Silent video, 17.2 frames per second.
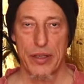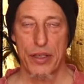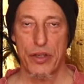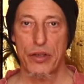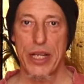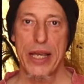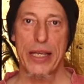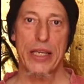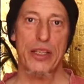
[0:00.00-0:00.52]

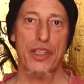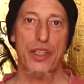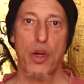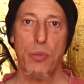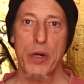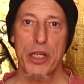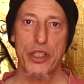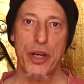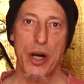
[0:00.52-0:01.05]
You're taking
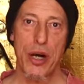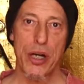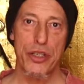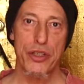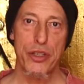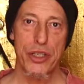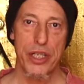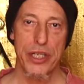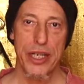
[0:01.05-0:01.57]
so much
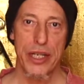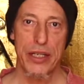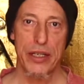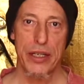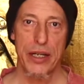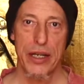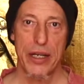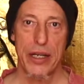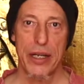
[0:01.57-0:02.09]
oxygen in
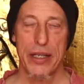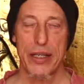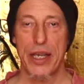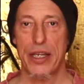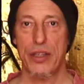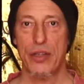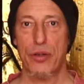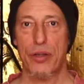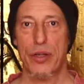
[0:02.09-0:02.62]

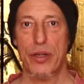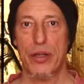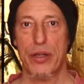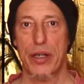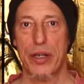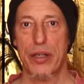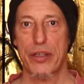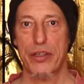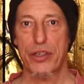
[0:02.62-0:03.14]
that your
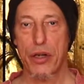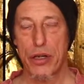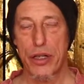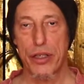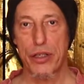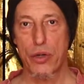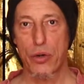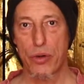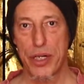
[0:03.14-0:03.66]

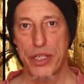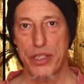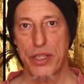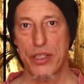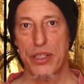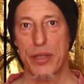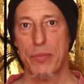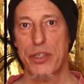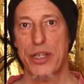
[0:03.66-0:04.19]
circulatory
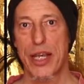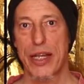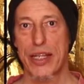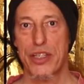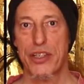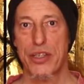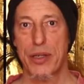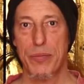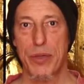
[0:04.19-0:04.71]
system is
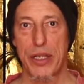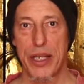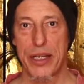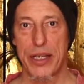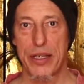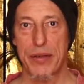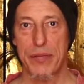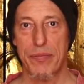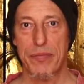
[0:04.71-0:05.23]
getting
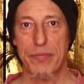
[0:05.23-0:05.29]
stimulated.